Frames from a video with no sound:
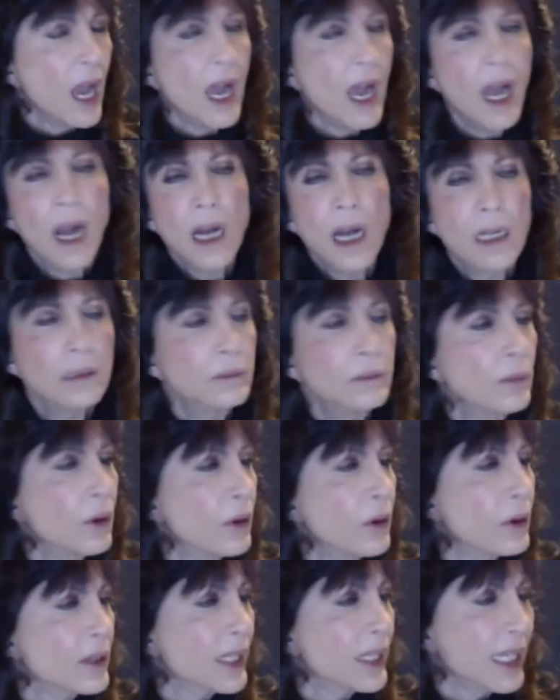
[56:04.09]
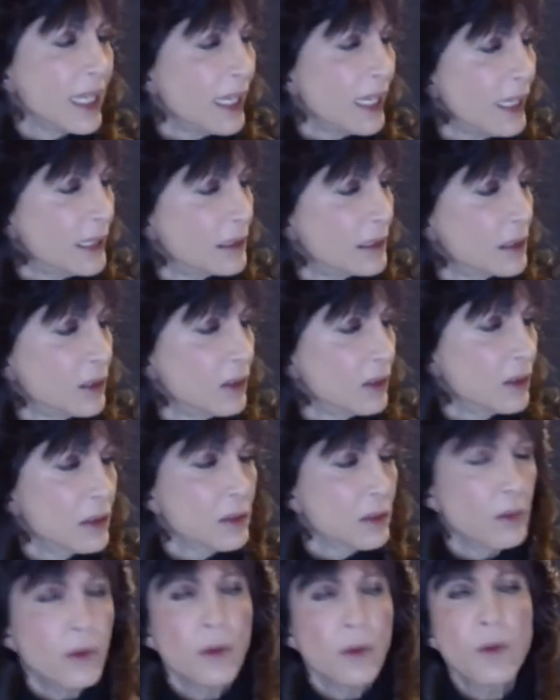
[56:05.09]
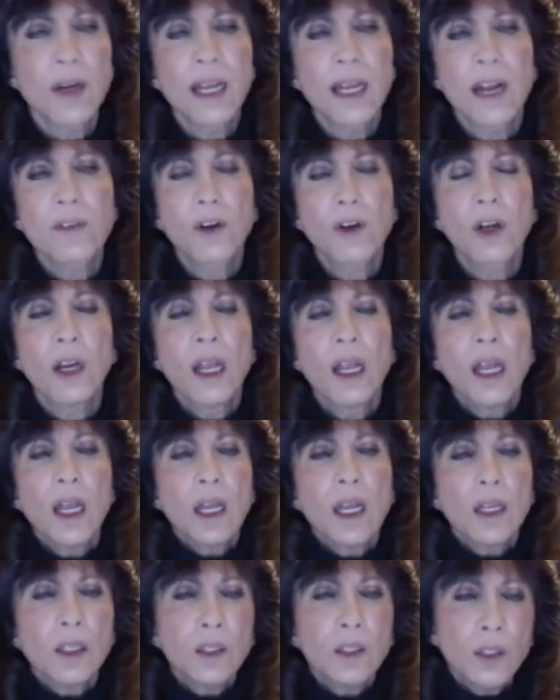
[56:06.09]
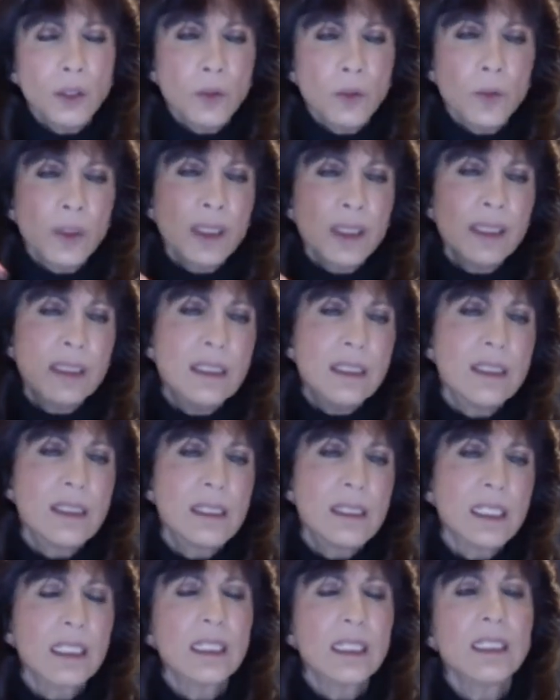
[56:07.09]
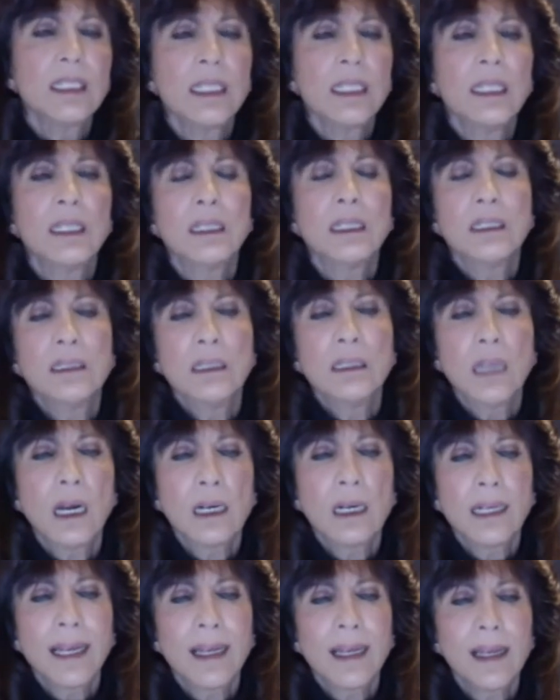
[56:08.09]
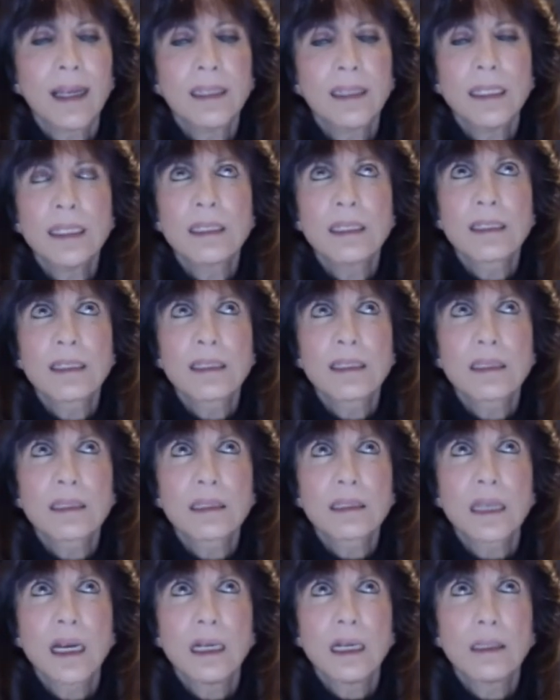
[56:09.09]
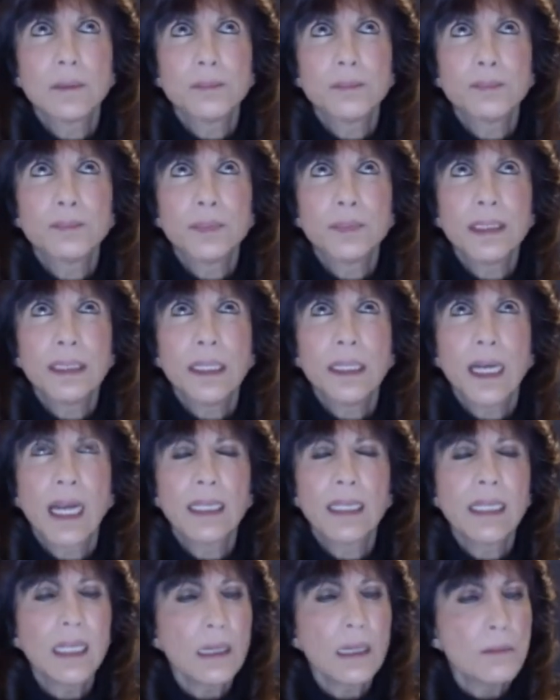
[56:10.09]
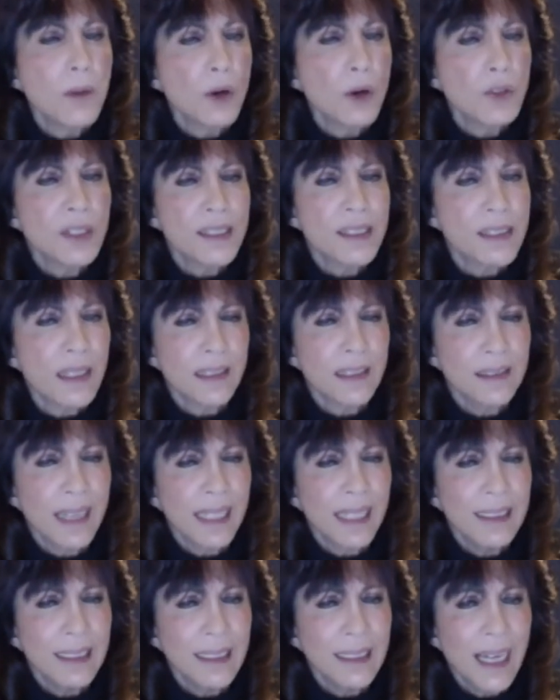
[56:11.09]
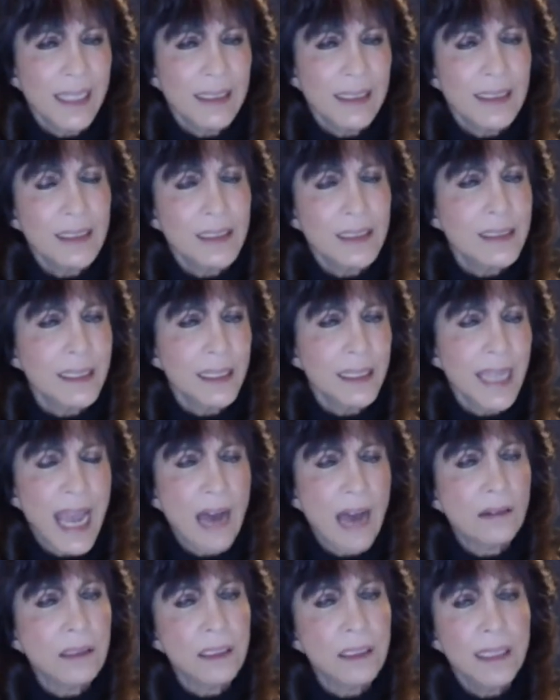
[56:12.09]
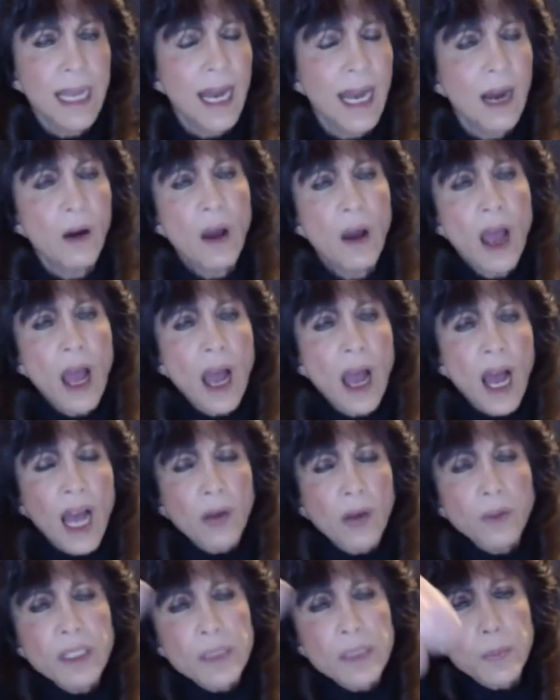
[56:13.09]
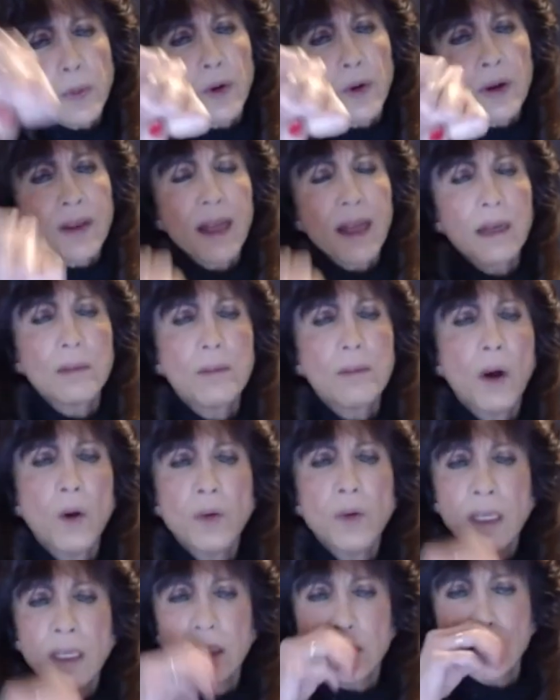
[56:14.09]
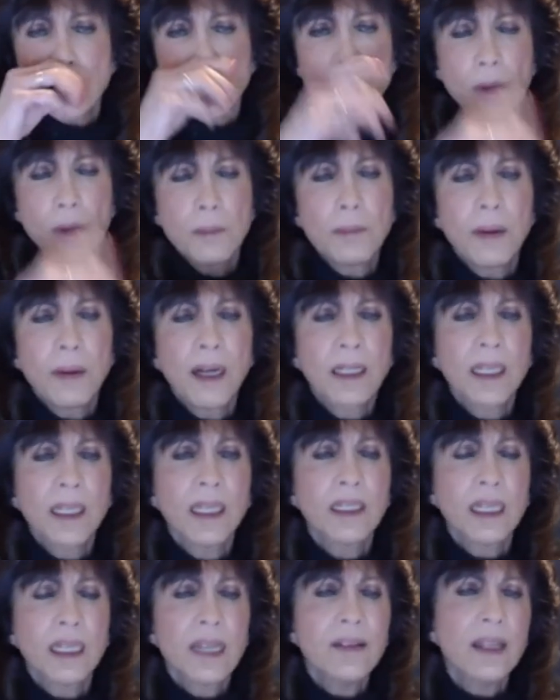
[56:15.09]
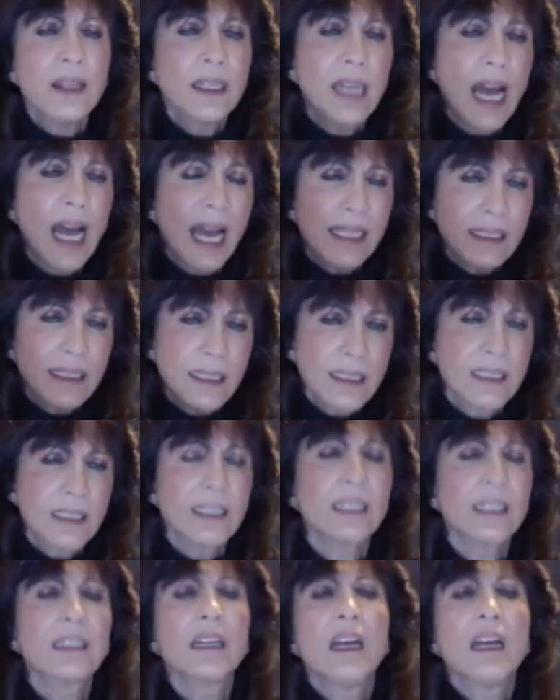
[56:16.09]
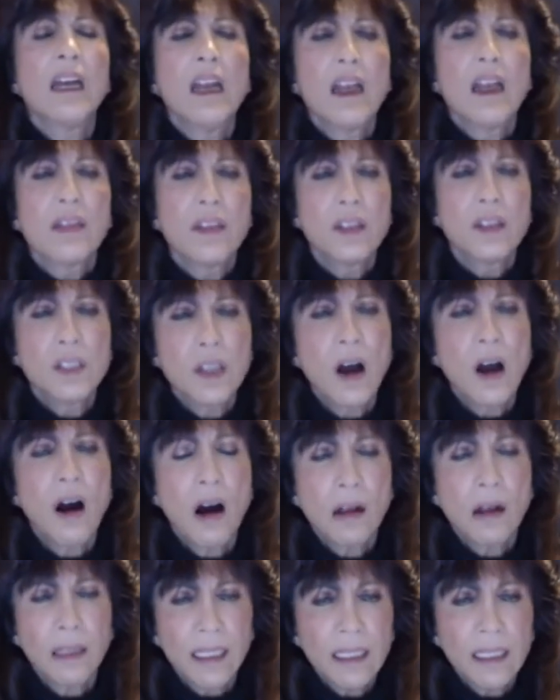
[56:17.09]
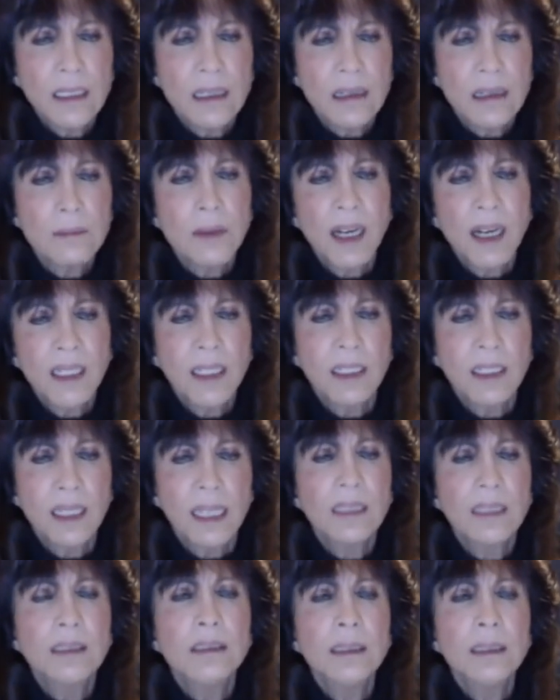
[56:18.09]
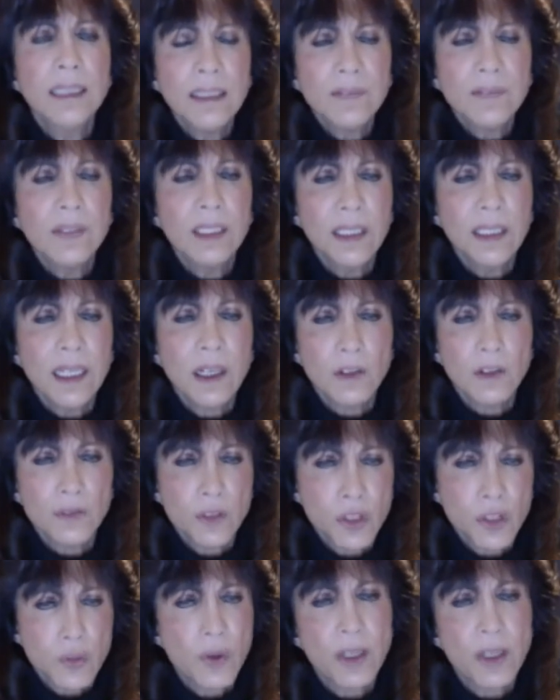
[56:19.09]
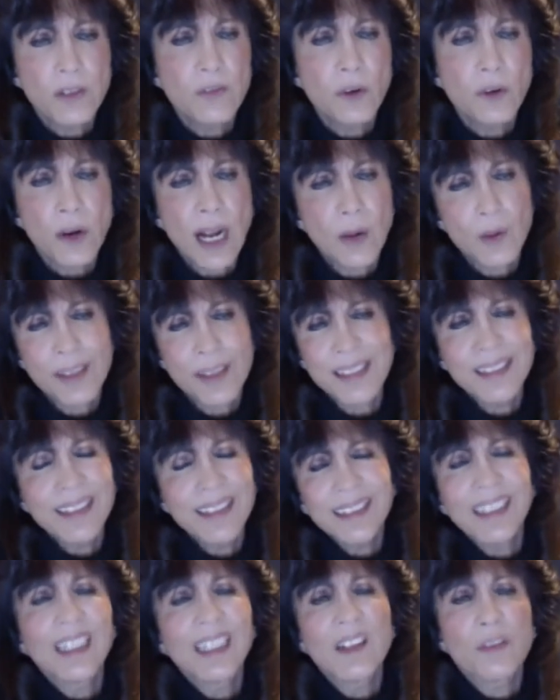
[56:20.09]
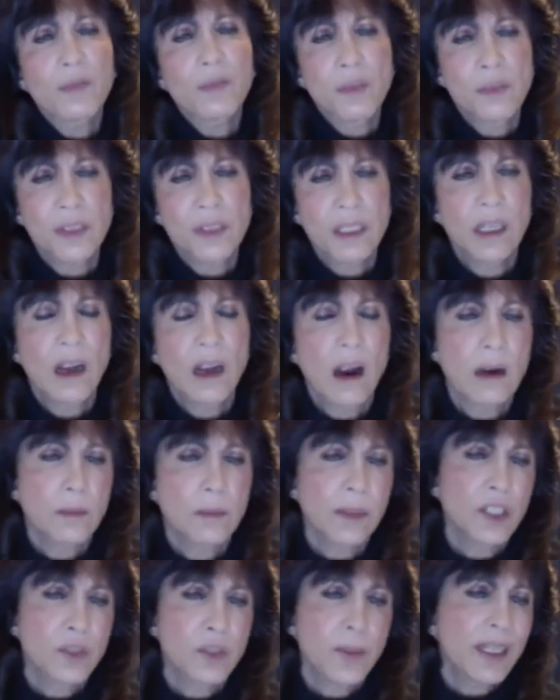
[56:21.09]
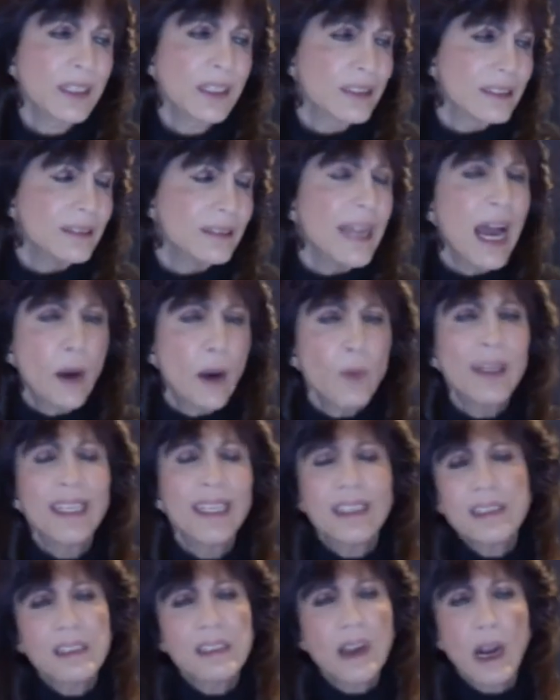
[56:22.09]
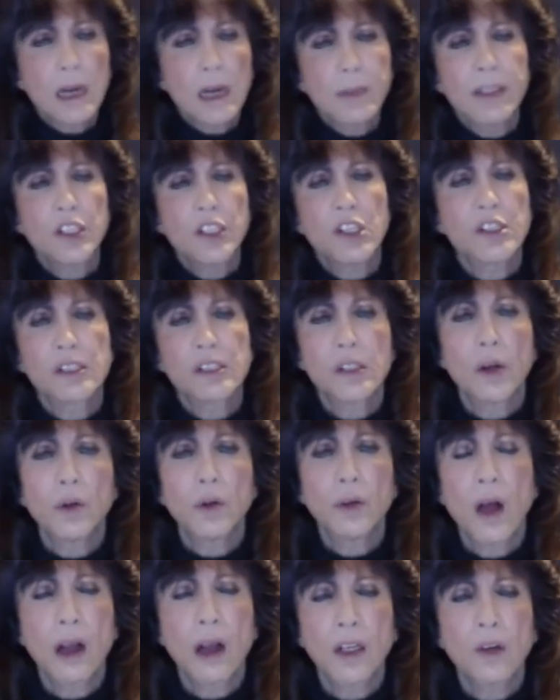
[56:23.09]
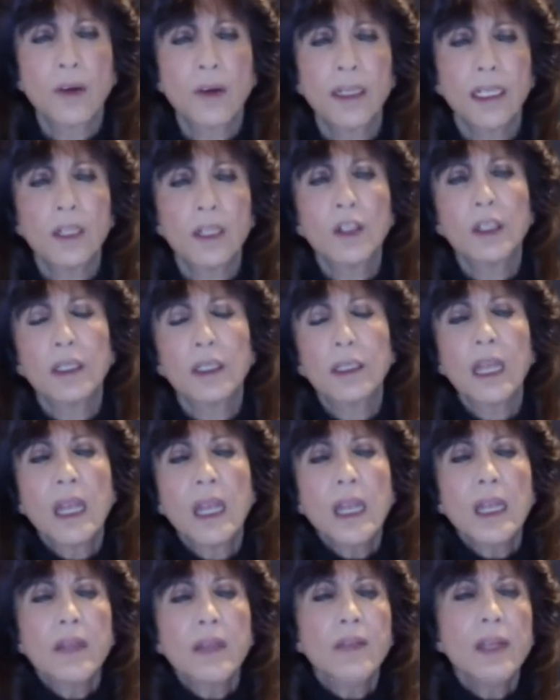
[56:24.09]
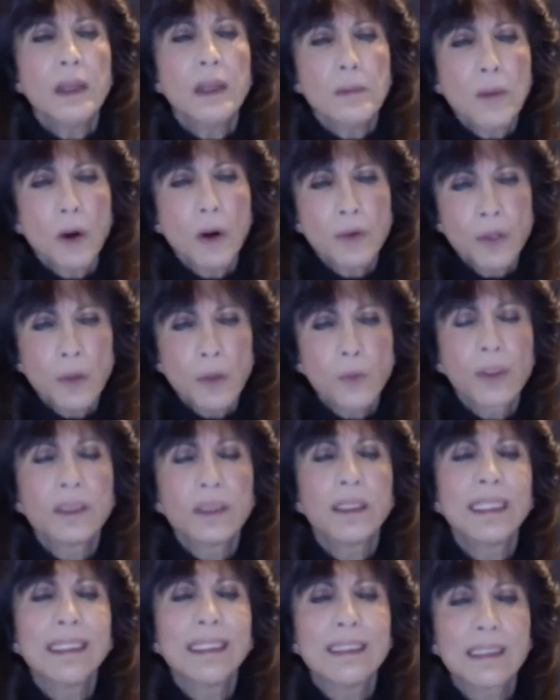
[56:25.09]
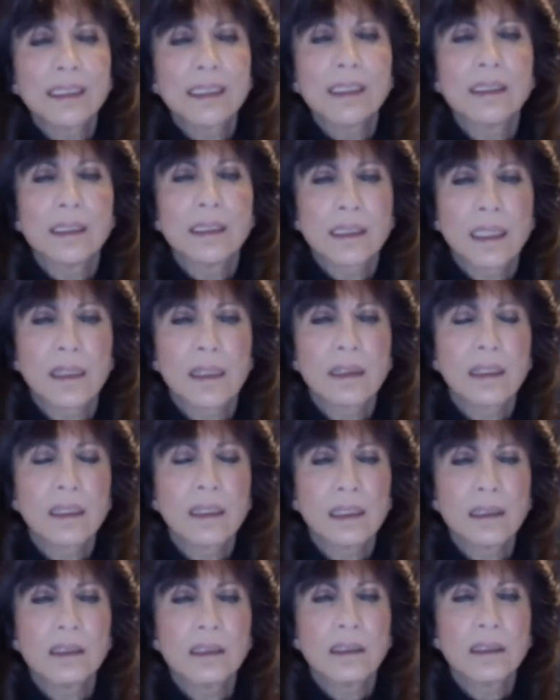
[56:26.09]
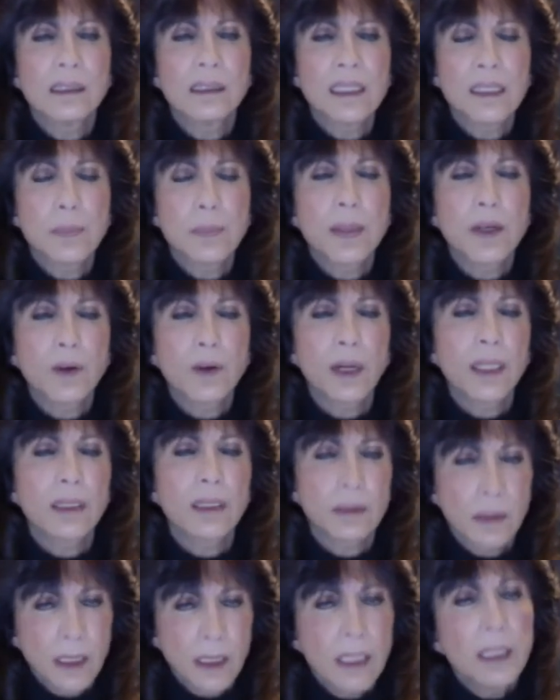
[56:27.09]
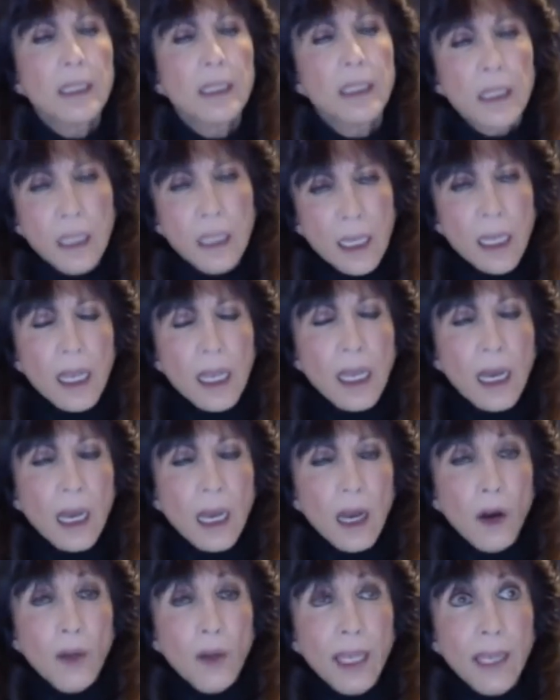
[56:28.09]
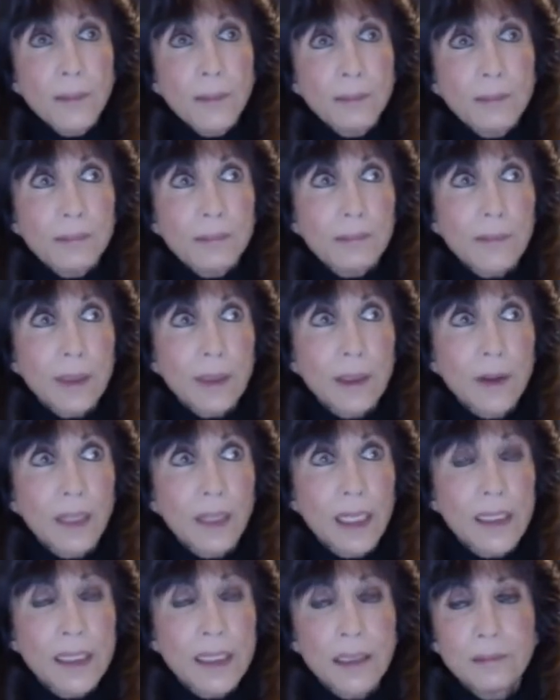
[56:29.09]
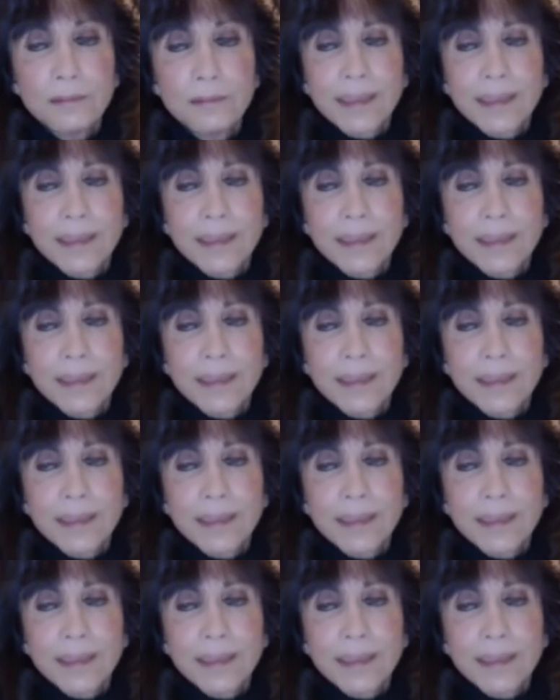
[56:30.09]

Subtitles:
or the candle or whatever. You would stick it in, and it's, I think ammonia is like 99 cents a gallon now. I always pour that ammonia into a bucket, and then I stick the doll into the bucket and leave it there for 24 hours. And then I can throw it in the garbage, because now it is garbage. It's no longer any good. The ammonia releases the spirit. Okay, Tim.